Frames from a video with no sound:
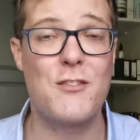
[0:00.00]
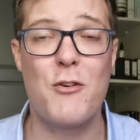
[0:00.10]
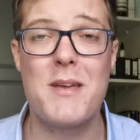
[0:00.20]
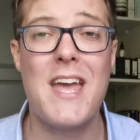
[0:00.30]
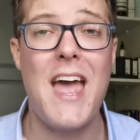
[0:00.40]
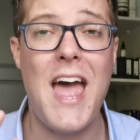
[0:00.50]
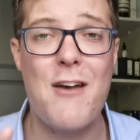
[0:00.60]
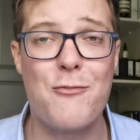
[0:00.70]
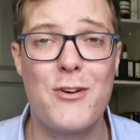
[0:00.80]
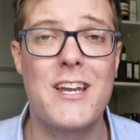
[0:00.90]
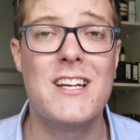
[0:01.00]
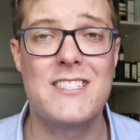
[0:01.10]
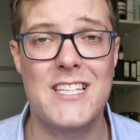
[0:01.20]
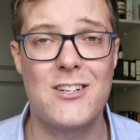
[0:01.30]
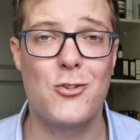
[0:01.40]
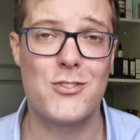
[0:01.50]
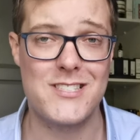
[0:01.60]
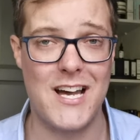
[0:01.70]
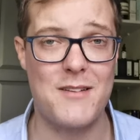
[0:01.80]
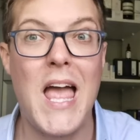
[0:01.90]
does it for me every single
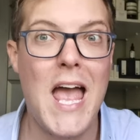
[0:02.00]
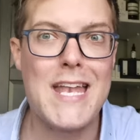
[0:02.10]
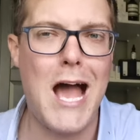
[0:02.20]
time.